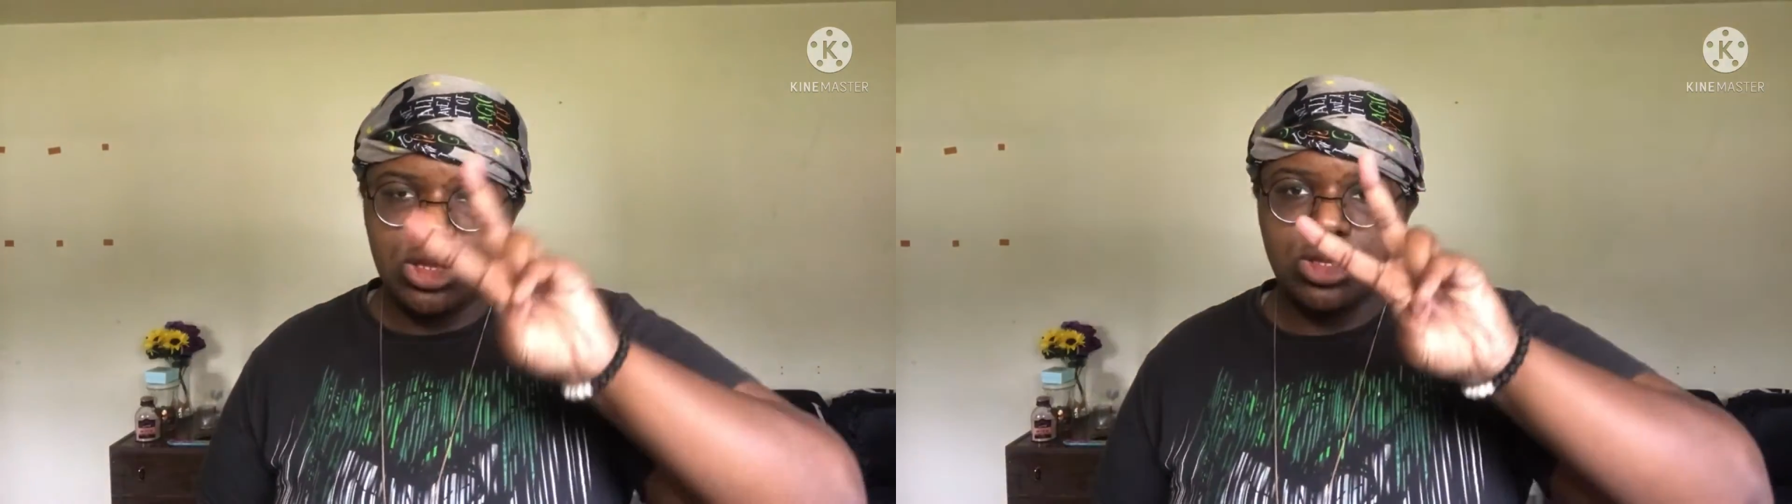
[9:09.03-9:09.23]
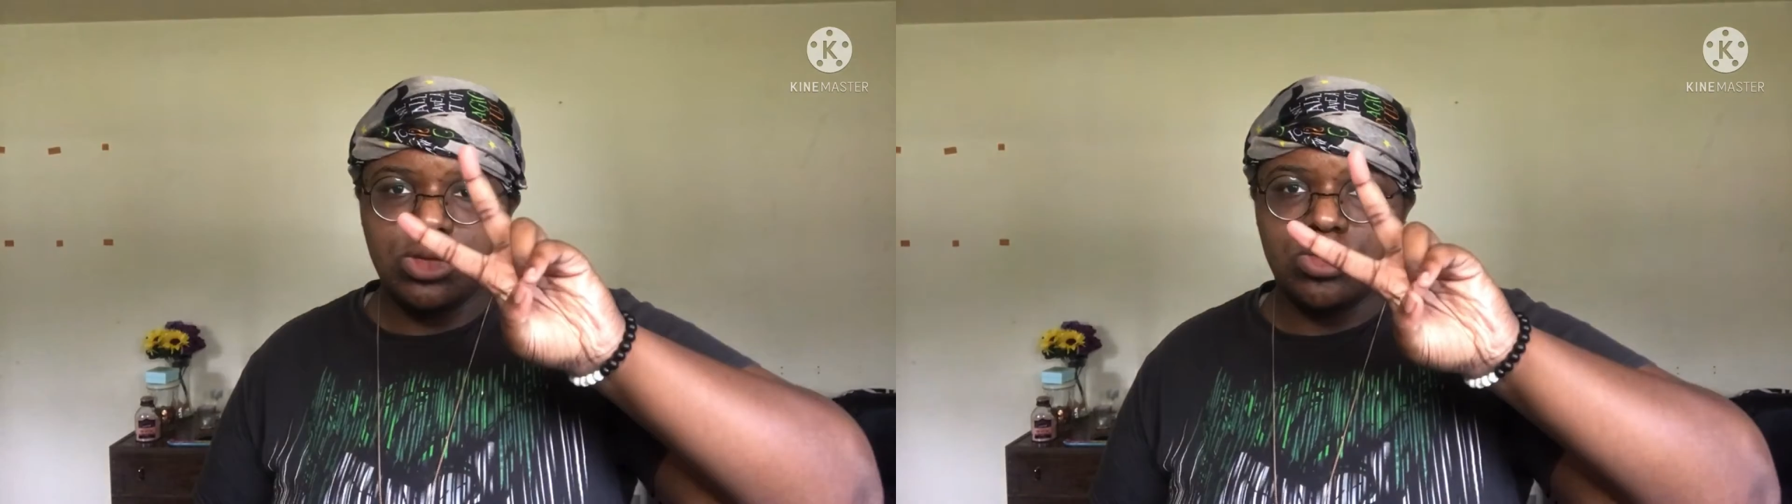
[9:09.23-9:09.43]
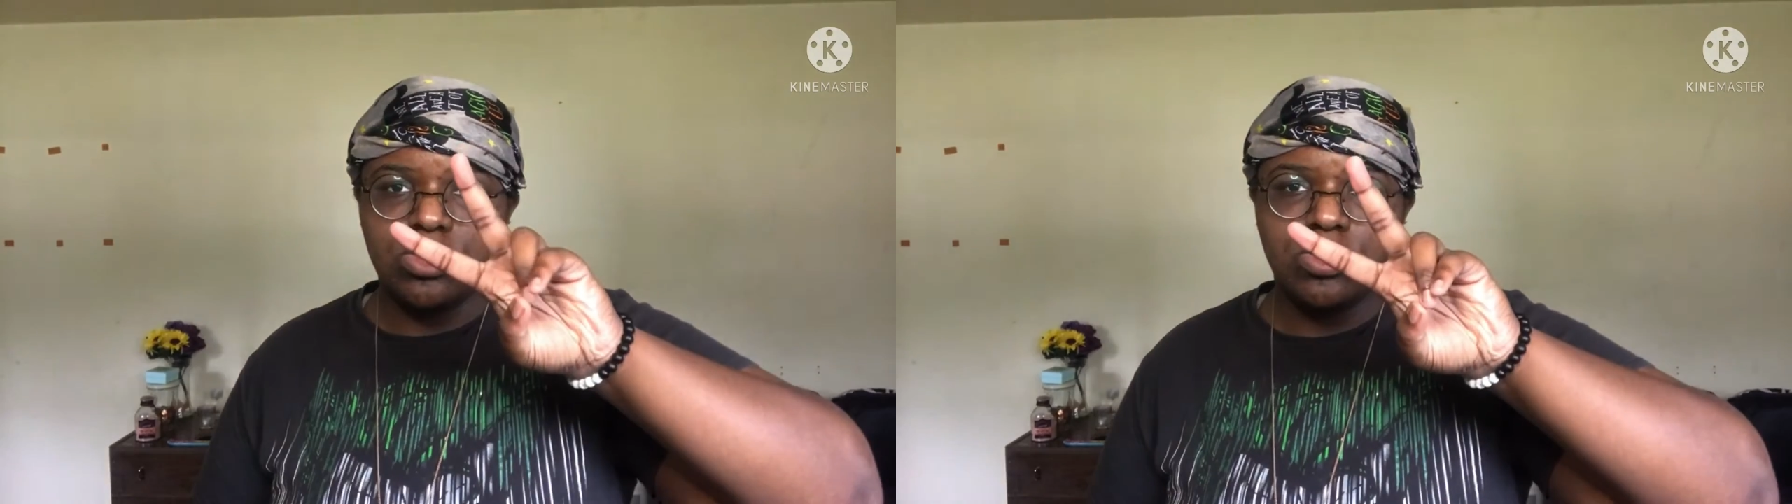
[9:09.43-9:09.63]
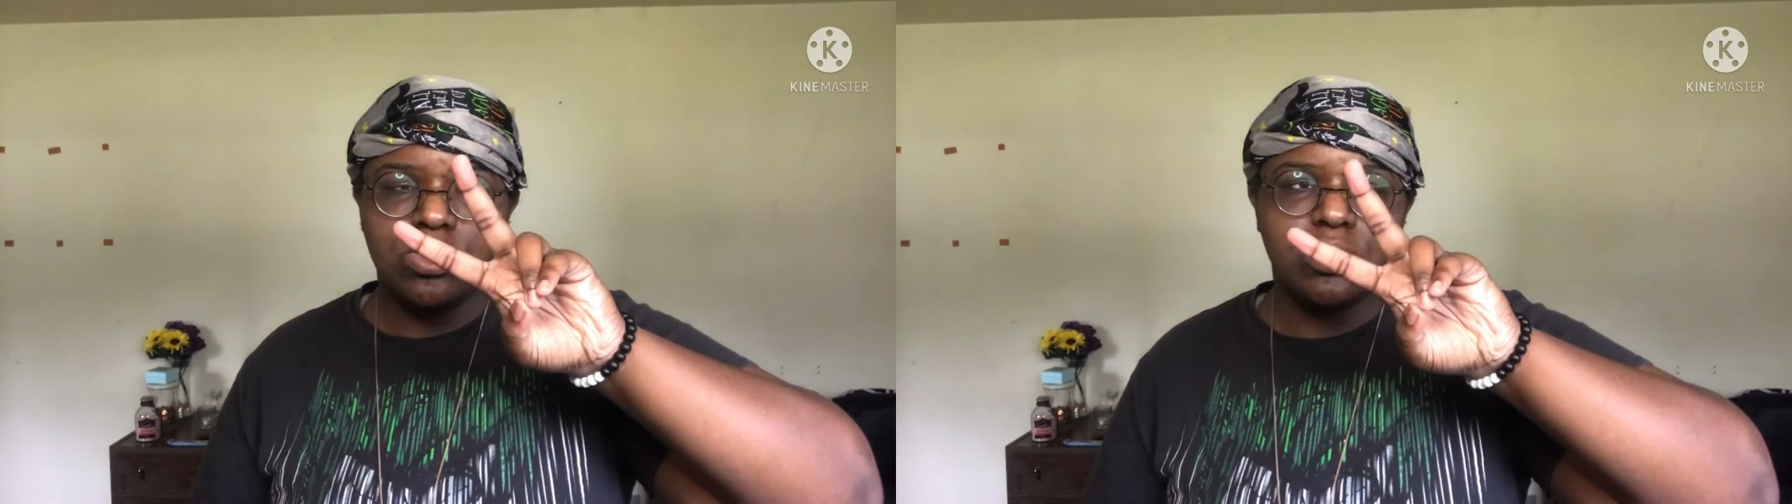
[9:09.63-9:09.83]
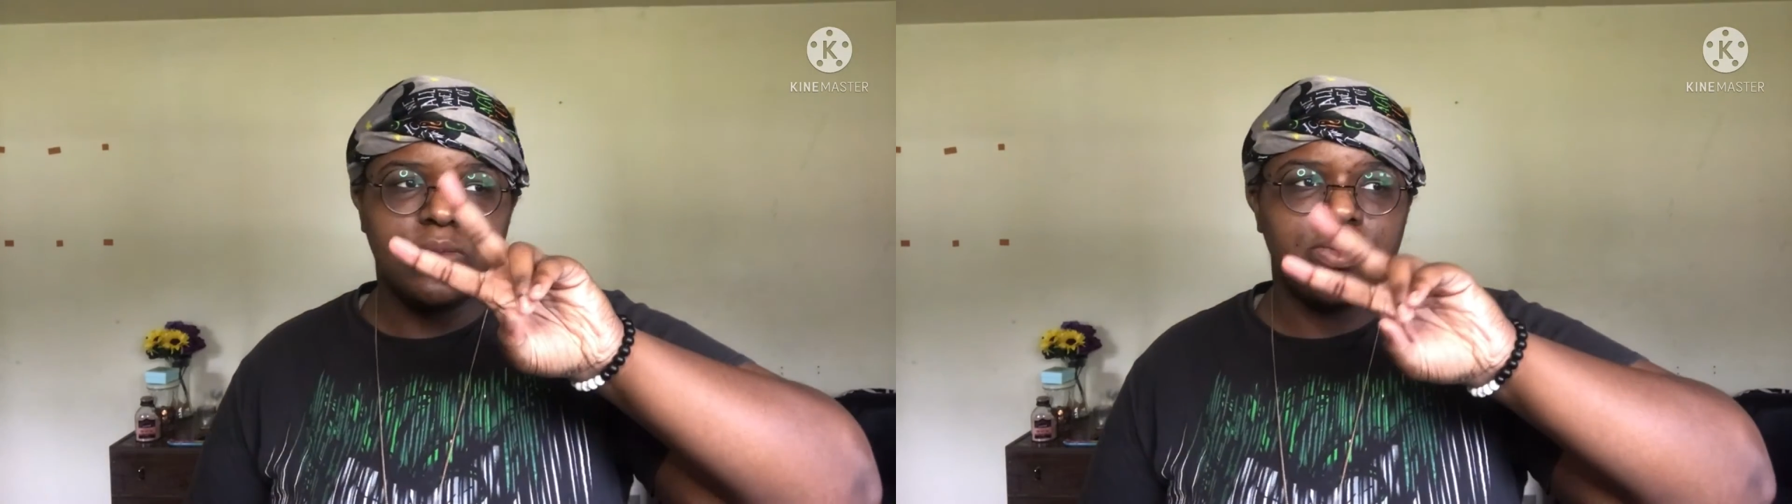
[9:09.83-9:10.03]
2,
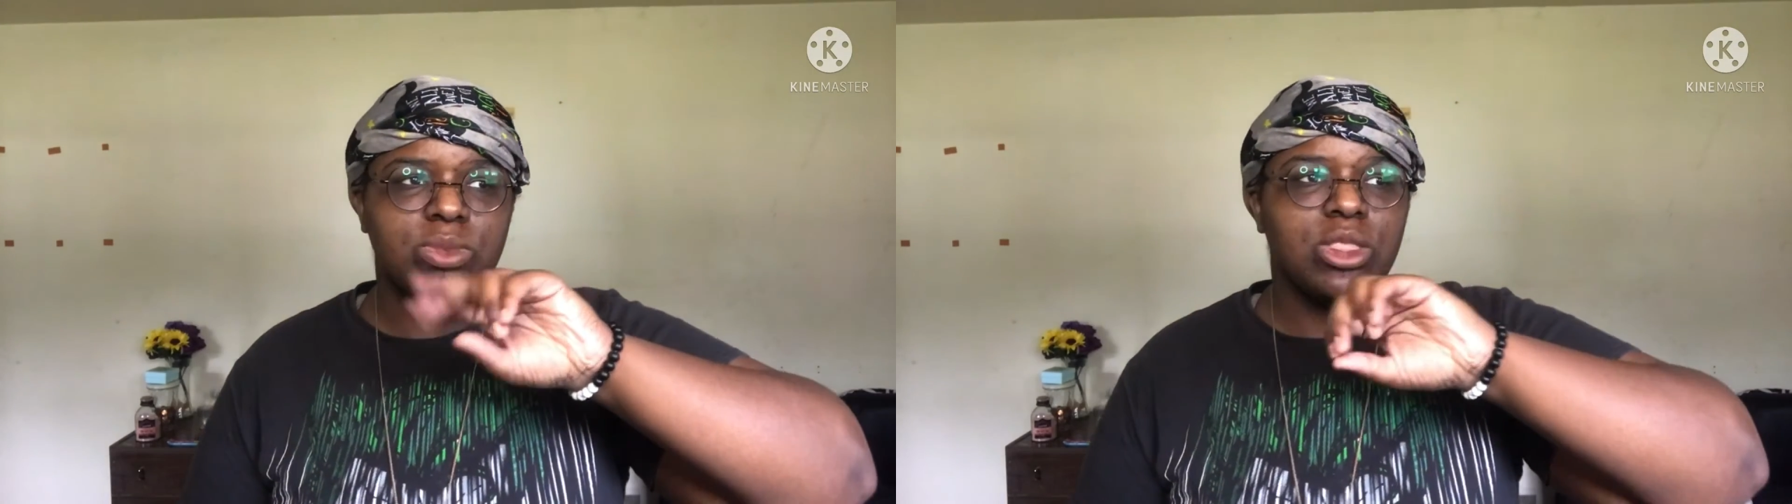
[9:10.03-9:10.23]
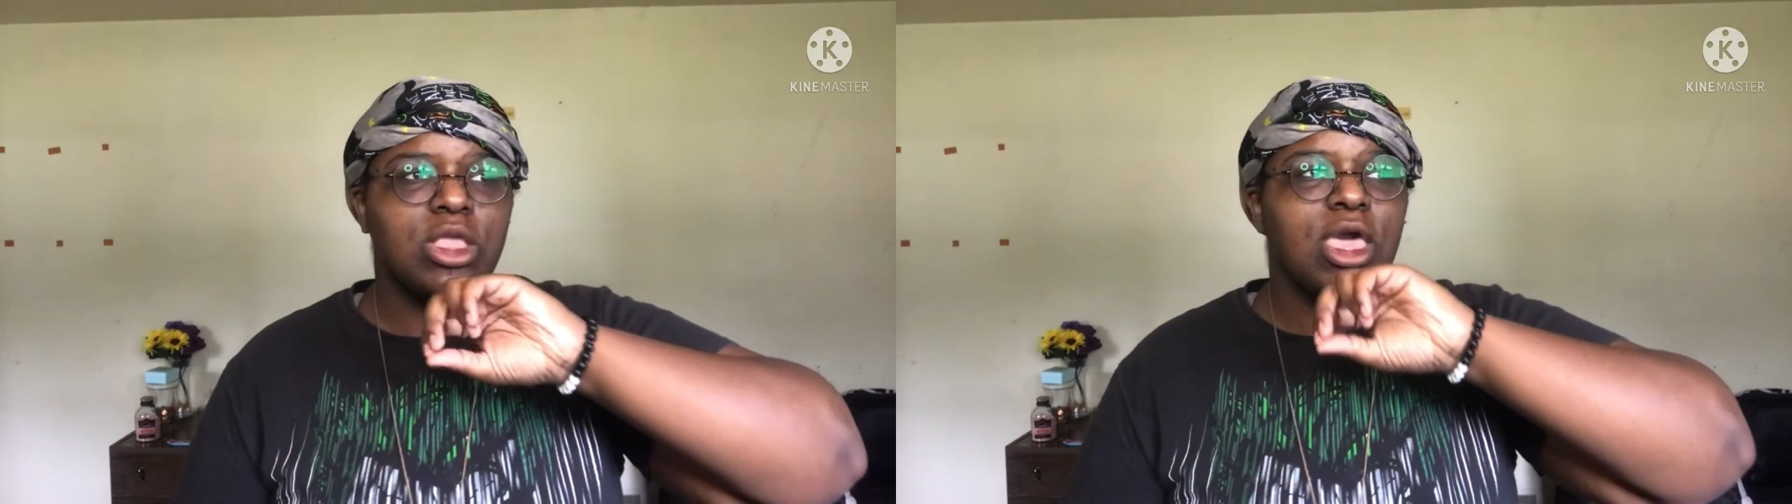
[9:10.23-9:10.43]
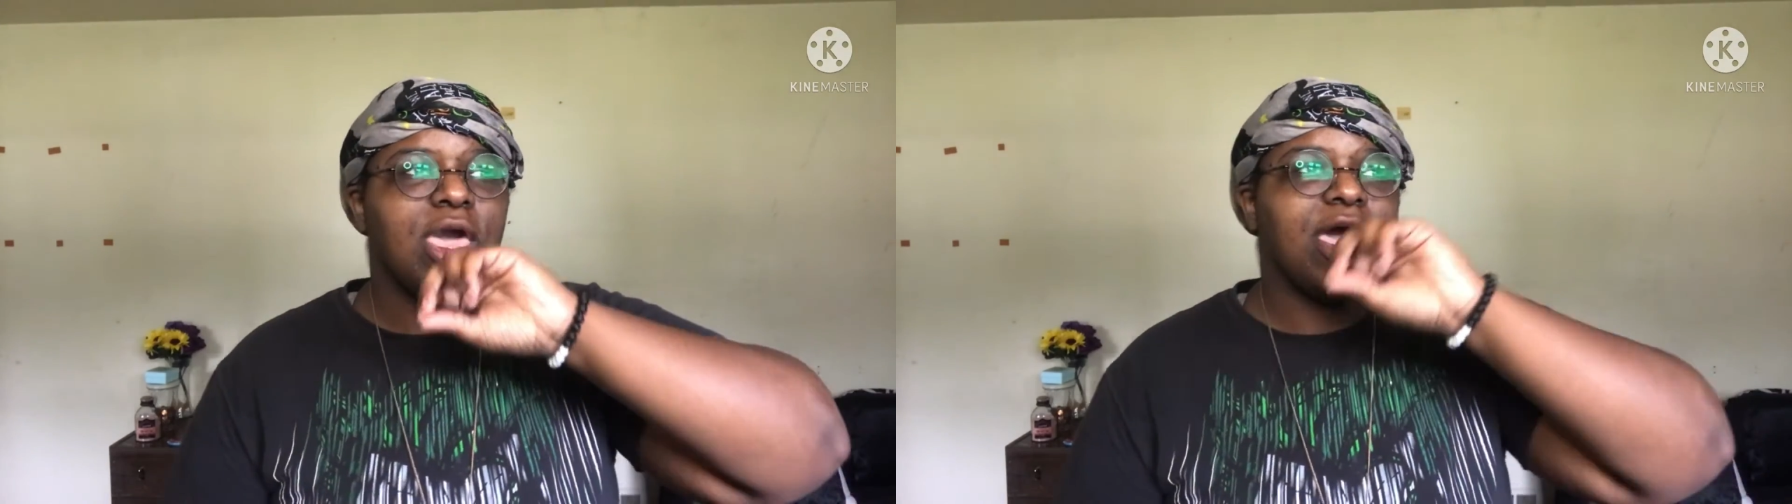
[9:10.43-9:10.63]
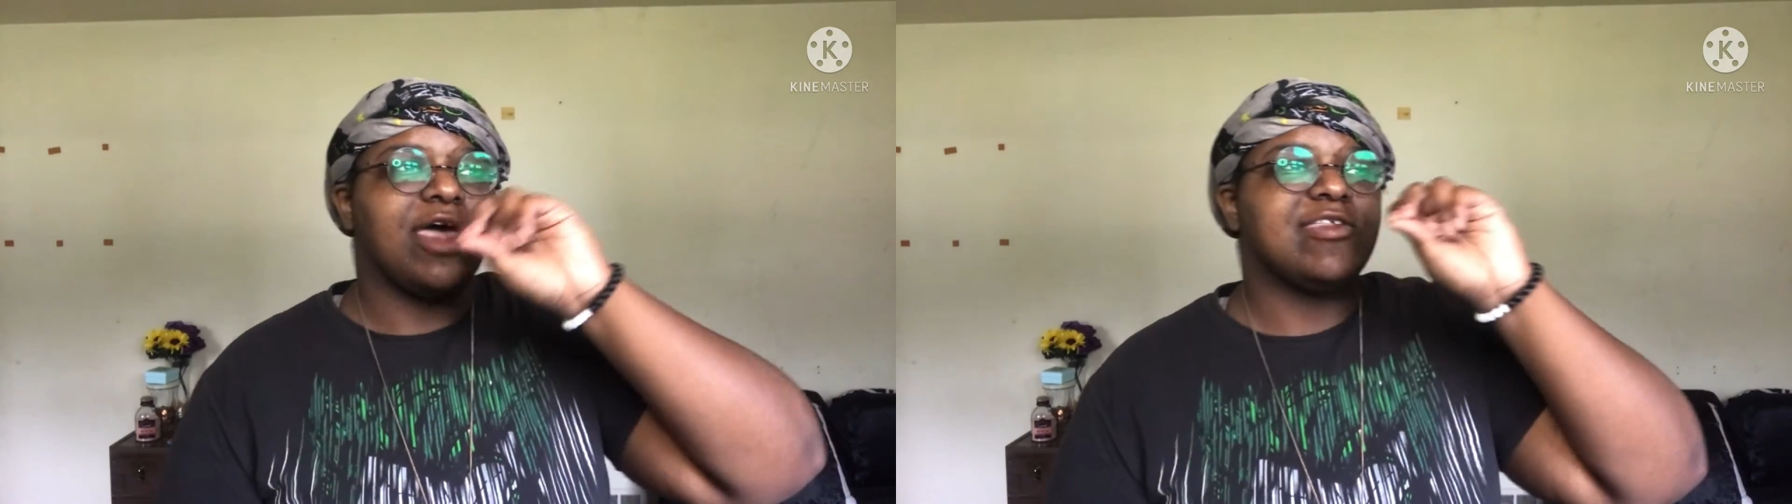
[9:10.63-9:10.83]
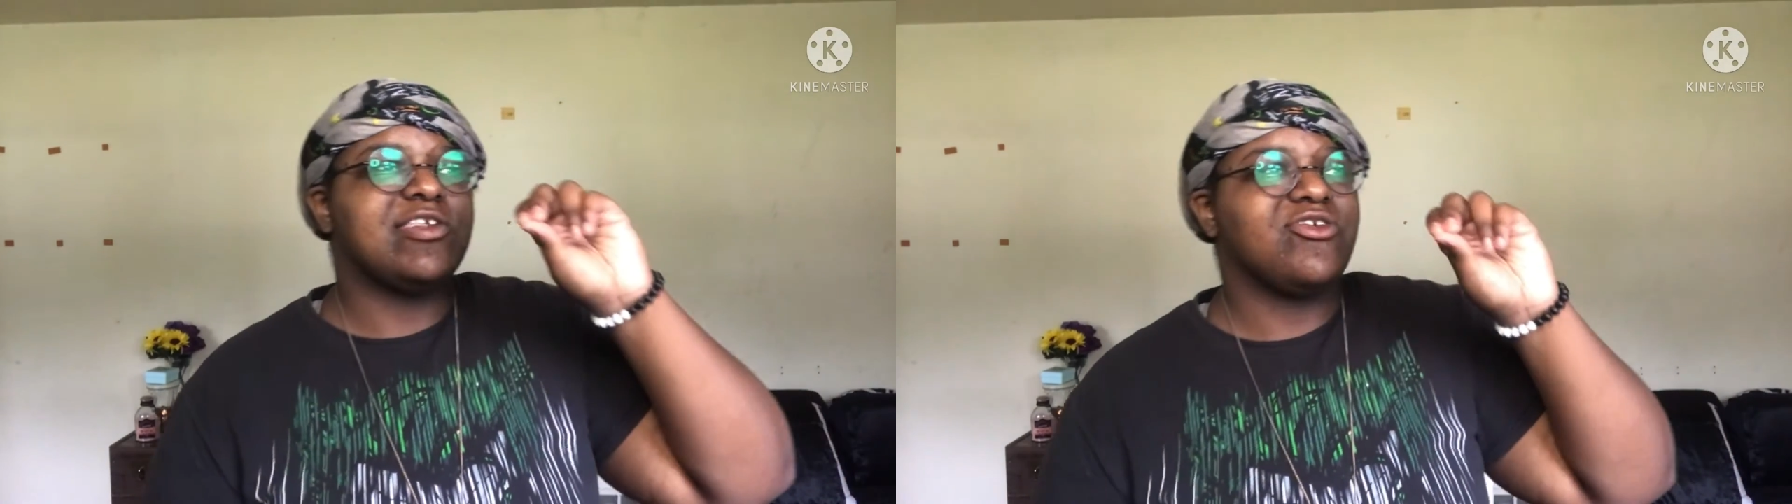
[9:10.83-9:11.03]
as